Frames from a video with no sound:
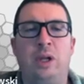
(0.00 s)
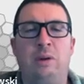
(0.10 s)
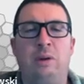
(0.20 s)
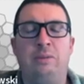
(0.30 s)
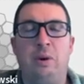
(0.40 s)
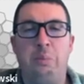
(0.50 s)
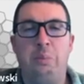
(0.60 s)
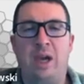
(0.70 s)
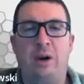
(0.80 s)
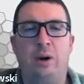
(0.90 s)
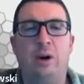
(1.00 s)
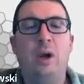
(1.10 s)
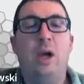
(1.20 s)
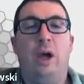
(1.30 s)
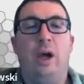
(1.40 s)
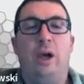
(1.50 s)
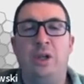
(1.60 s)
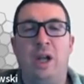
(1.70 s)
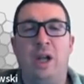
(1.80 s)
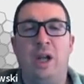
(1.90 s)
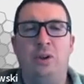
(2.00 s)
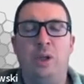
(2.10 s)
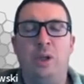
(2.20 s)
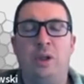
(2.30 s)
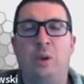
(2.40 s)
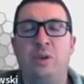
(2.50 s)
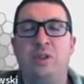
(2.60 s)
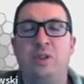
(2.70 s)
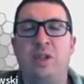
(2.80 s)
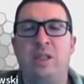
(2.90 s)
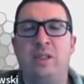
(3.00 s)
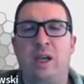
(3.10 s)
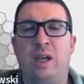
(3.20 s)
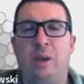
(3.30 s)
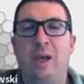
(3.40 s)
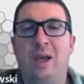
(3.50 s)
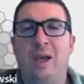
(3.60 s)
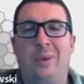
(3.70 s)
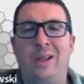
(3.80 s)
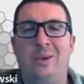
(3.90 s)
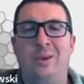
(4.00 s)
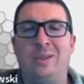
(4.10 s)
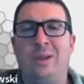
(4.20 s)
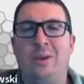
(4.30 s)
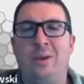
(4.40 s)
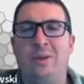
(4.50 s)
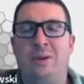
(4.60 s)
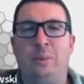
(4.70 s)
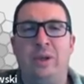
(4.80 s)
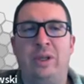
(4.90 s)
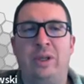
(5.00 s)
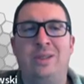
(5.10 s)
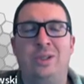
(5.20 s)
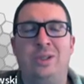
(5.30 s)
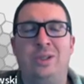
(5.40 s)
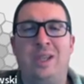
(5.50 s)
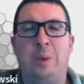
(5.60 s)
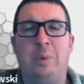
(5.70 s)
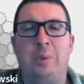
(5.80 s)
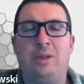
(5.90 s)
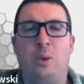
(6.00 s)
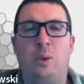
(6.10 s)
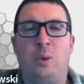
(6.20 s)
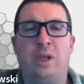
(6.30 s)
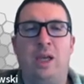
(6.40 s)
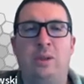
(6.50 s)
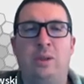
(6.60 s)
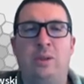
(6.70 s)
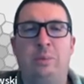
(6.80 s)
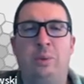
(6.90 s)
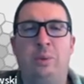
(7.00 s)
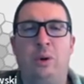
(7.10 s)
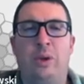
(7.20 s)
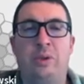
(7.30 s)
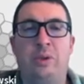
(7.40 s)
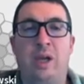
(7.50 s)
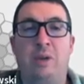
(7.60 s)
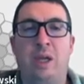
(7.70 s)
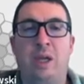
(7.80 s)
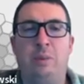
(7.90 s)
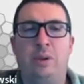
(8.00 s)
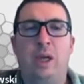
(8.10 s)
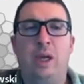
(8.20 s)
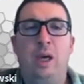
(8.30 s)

in from Banner. You should not have to do anything with setting these up. Mine looks a little different because this is just a sandbox course. I had to import my own timetable.